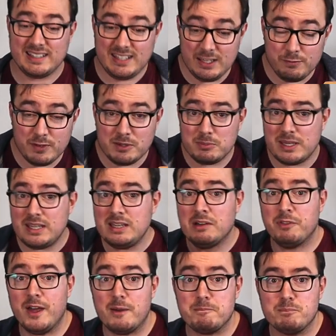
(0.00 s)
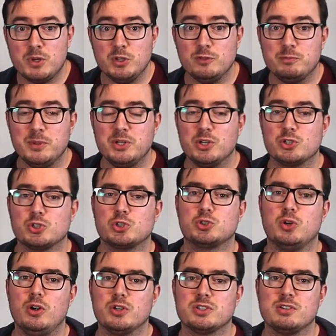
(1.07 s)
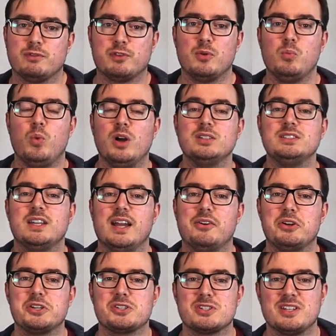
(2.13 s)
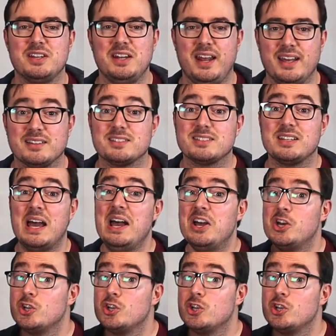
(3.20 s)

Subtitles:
giving me that movement across from one carriage to the next